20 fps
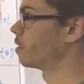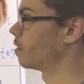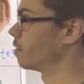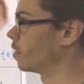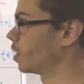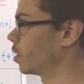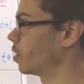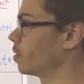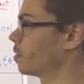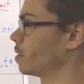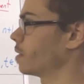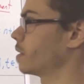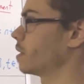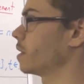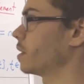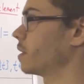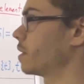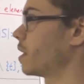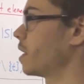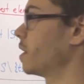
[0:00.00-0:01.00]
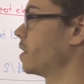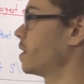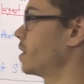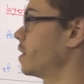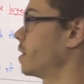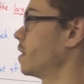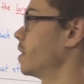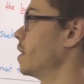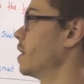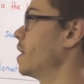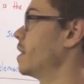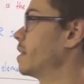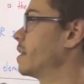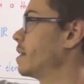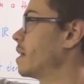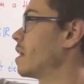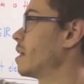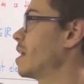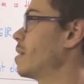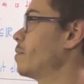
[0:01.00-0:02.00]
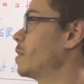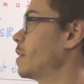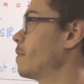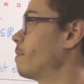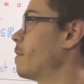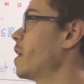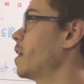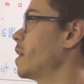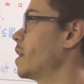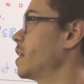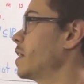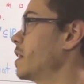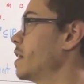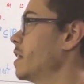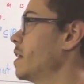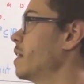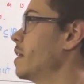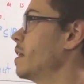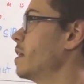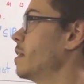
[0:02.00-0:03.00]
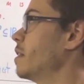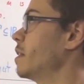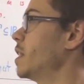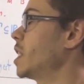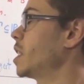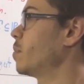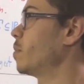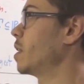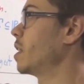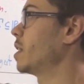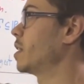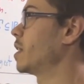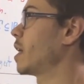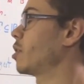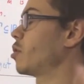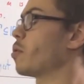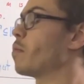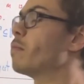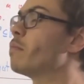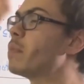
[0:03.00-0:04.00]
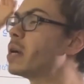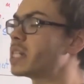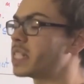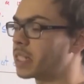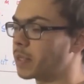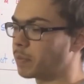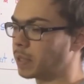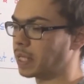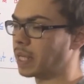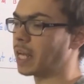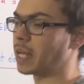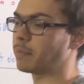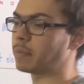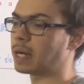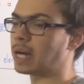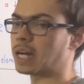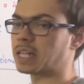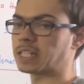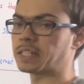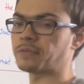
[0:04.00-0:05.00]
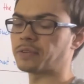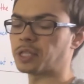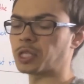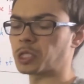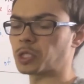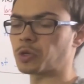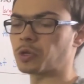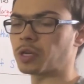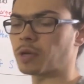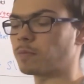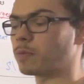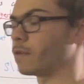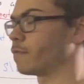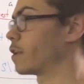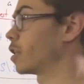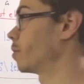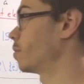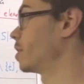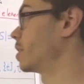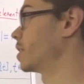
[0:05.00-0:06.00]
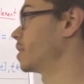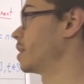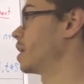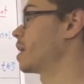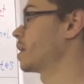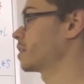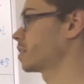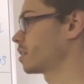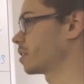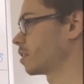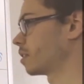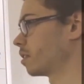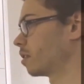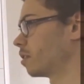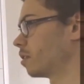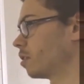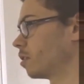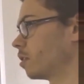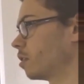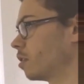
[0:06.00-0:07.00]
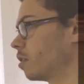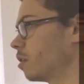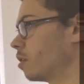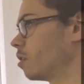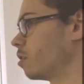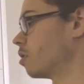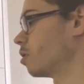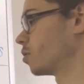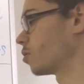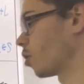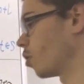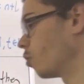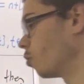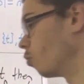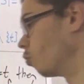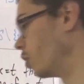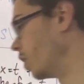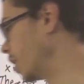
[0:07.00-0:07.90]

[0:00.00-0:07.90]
well, since it's non-empty and finite, this means that there must be a positive integer number of elements in s. So we